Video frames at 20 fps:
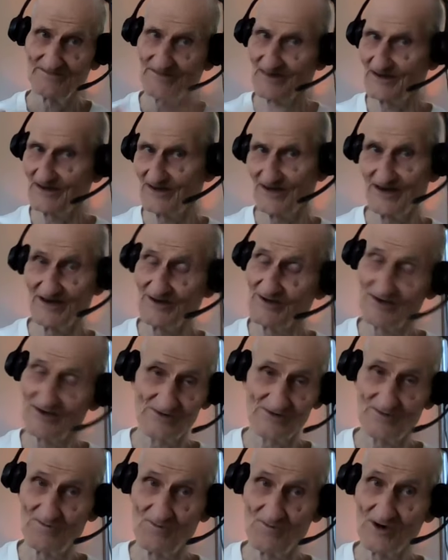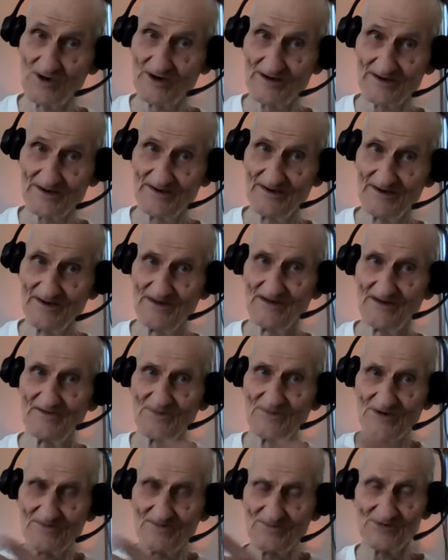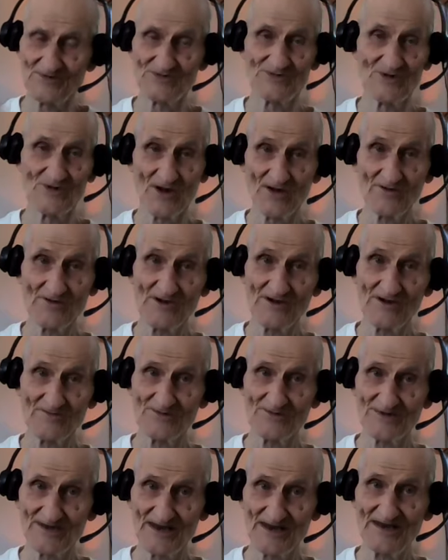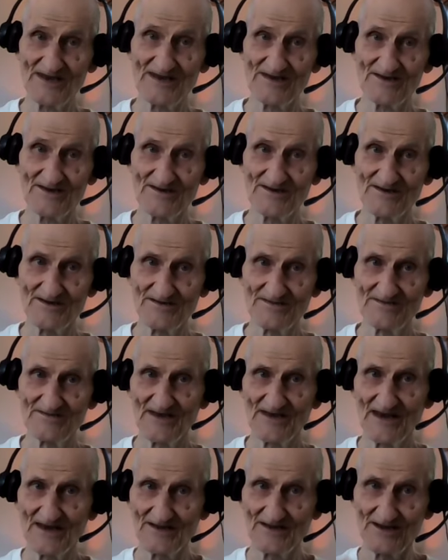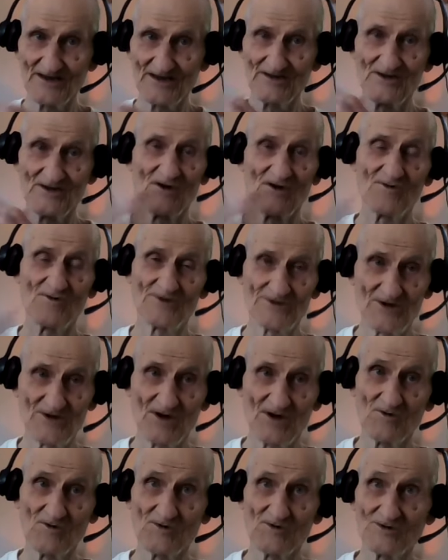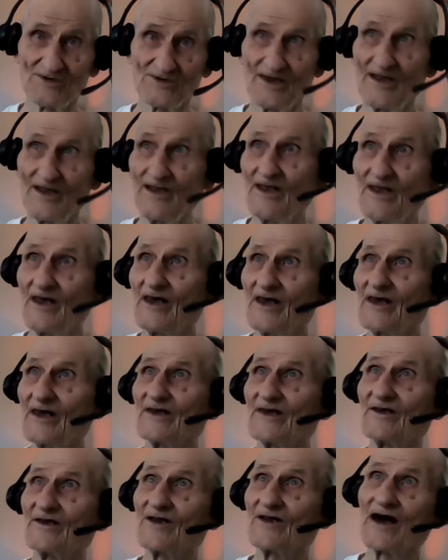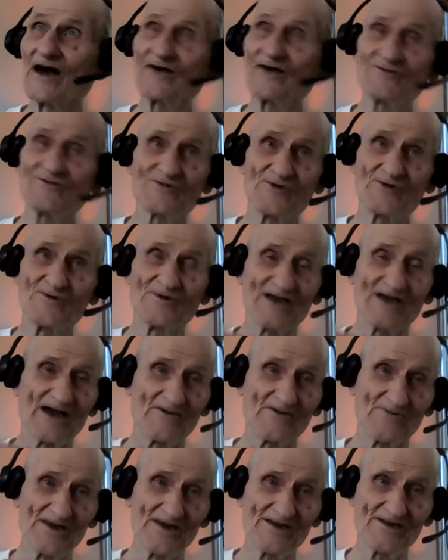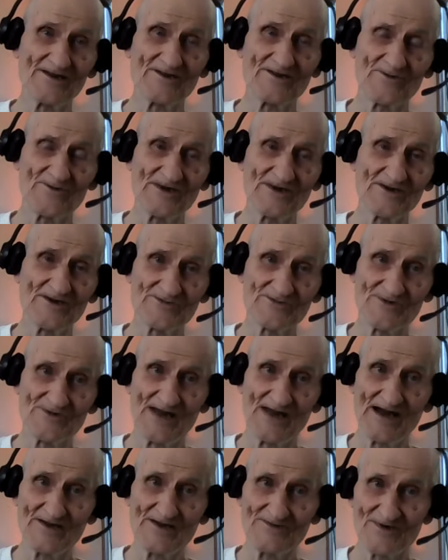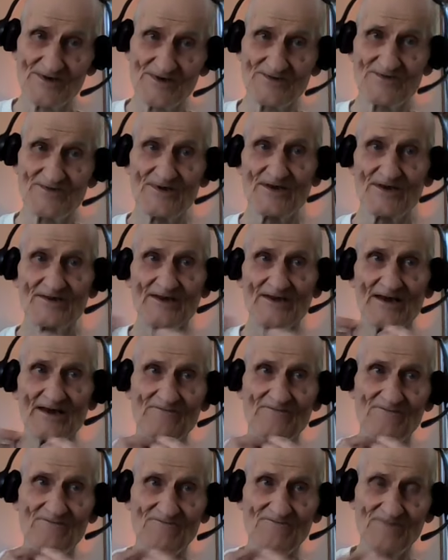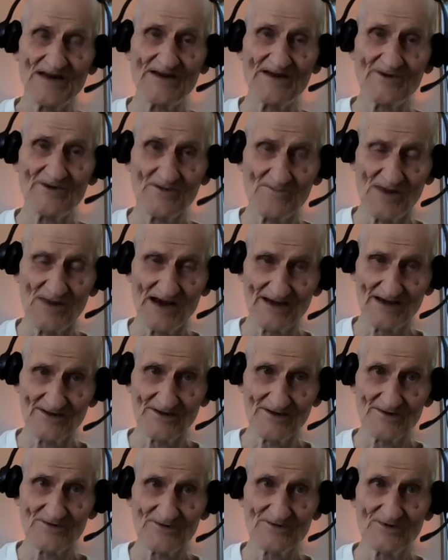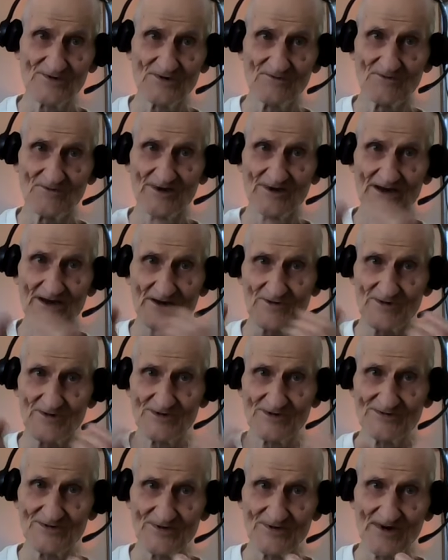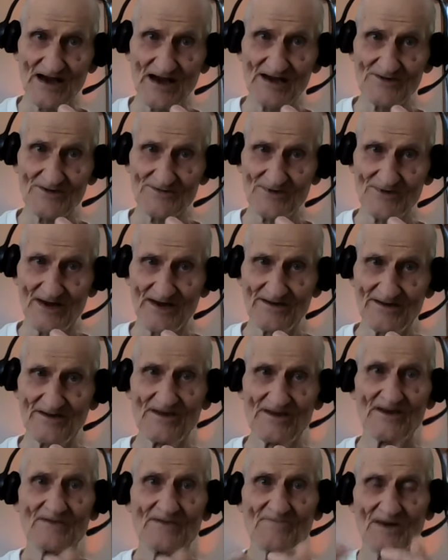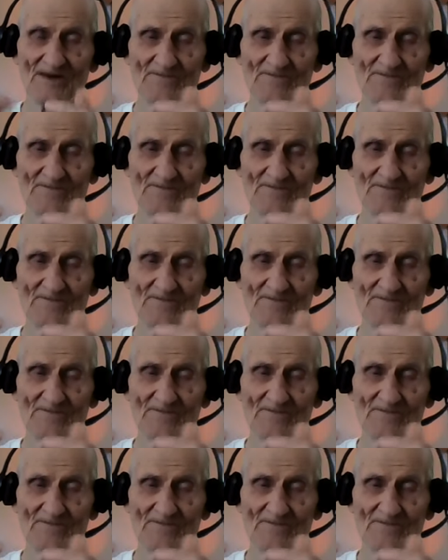and then it doesn't work. But if you start off with heat and then go with cold. In high school, I read in the Reader's Digest that fighter pilots would increase their eyesight by